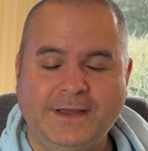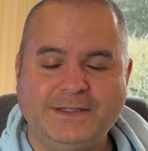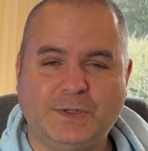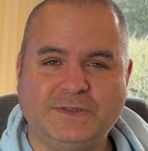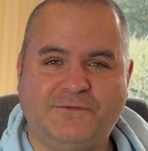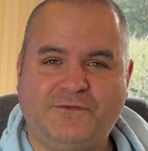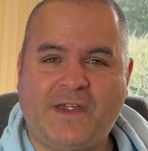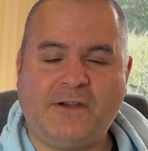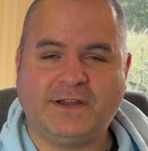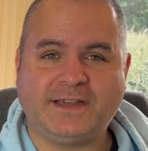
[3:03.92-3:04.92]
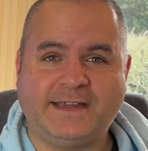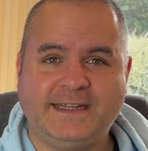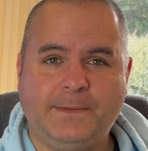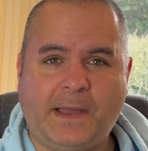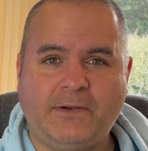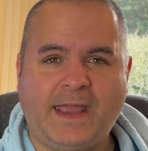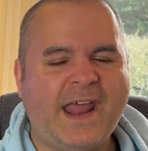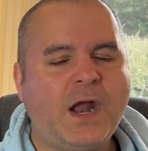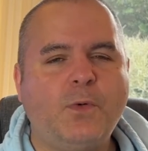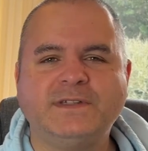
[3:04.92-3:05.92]
So I was very excited about it,
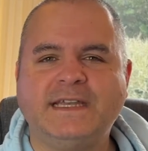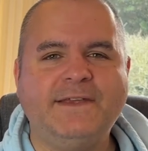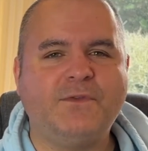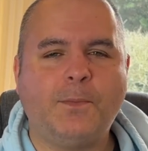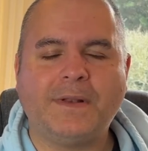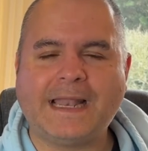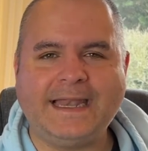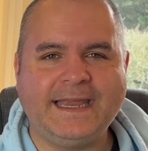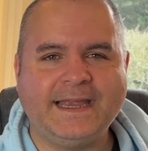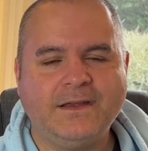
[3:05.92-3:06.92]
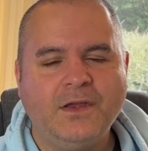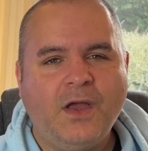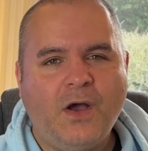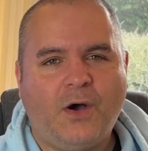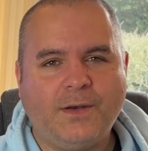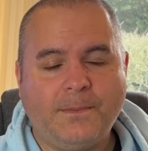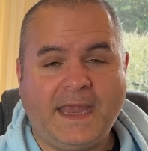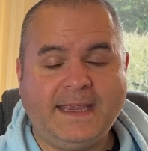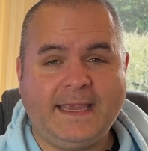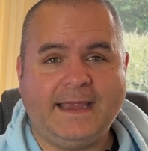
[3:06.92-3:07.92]
and I wasn't even planning on
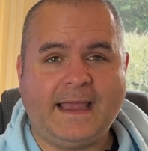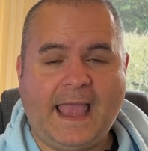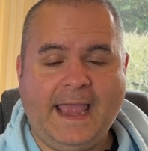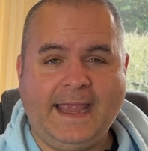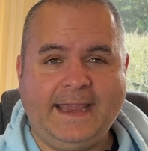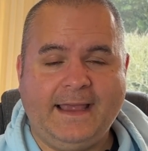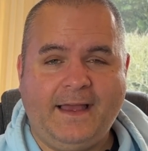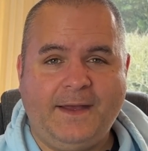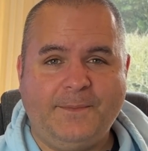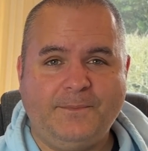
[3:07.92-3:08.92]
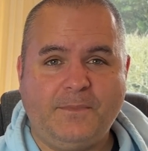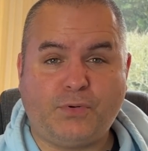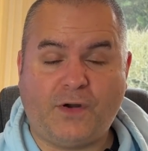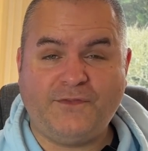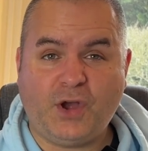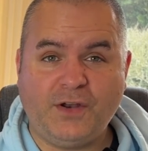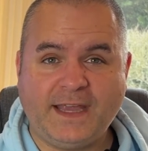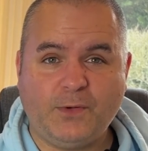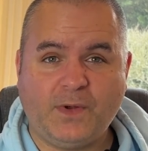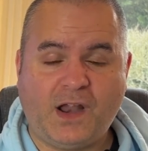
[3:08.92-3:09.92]
making a profit on
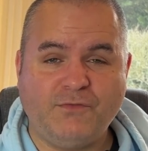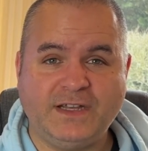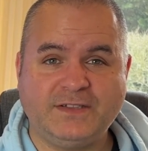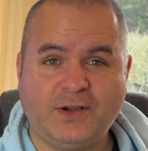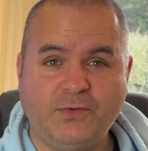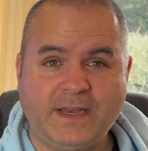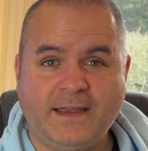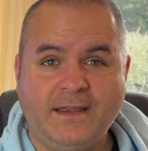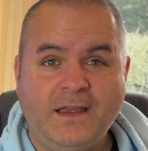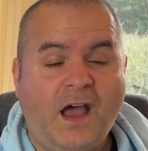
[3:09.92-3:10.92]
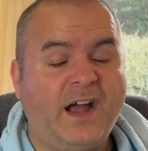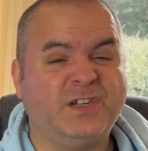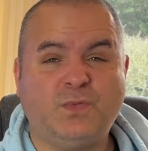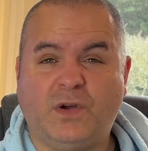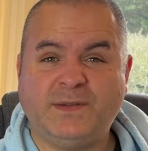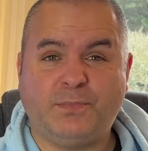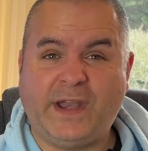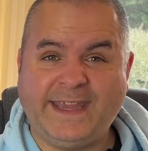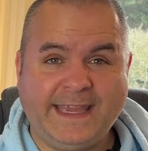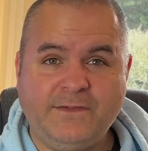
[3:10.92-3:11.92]
it when I resold it. I just wanted to
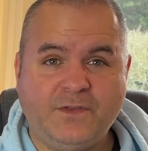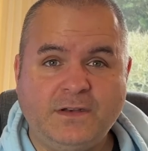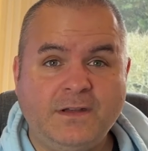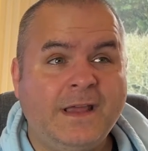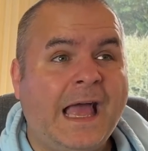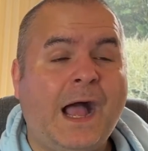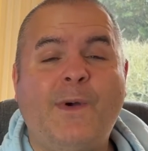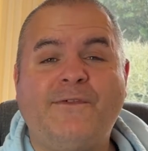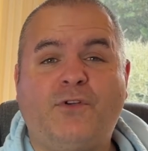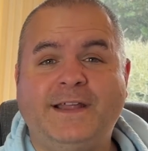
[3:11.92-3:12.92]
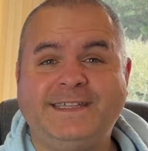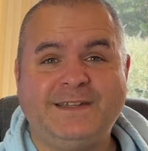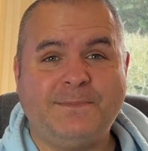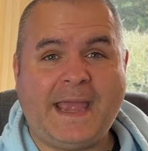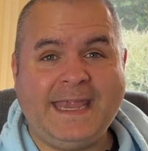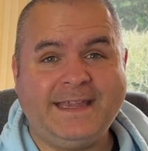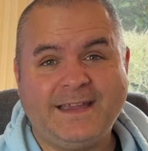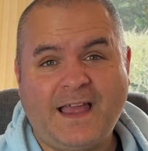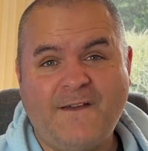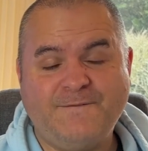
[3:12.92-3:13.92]
break even. However, I did
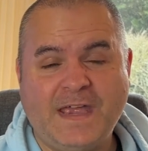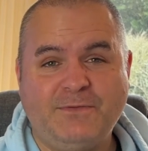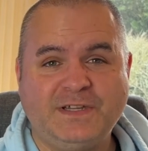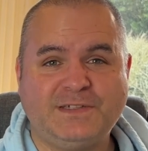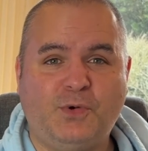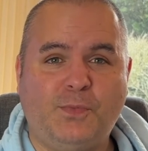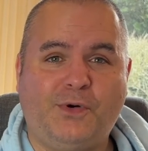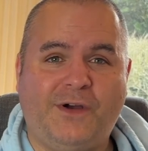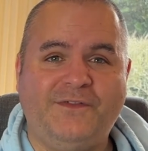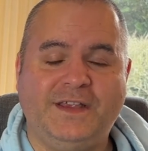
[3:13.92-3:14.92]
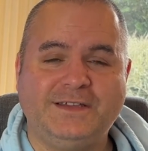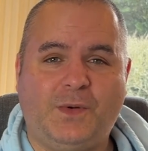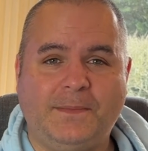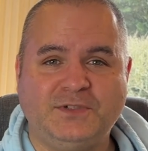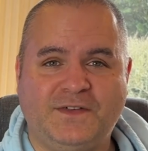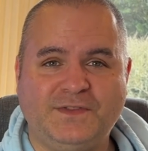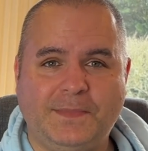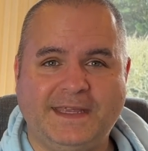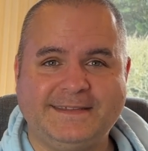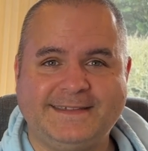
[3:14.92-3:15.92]
make a very small profit, so I'm chuffed to
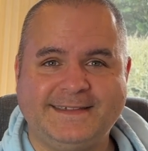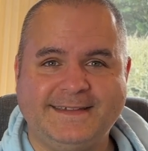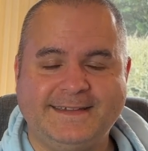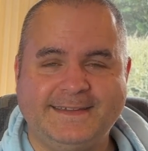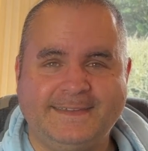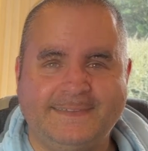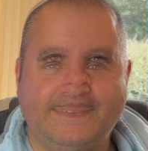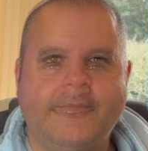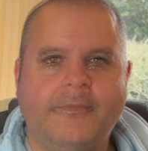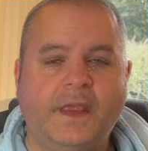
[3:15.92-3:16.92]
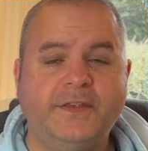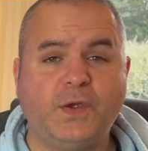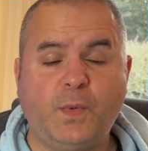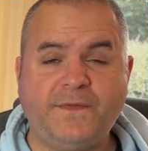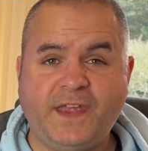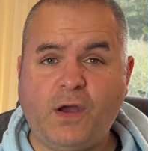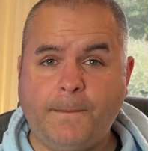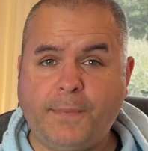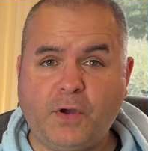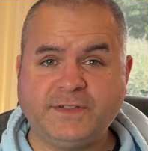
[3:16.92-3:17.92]
bits. So with the
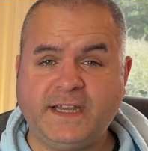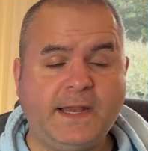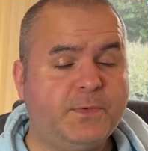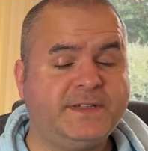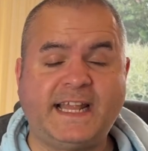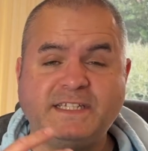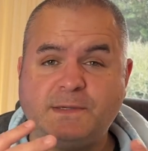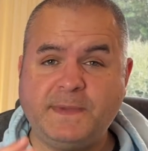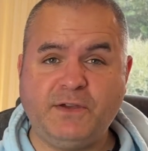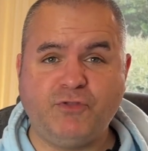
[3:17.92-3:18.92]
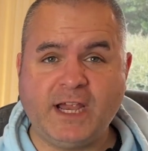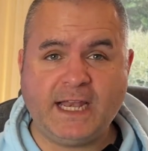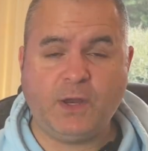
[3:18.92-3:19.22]
unboxing, it was sent to me really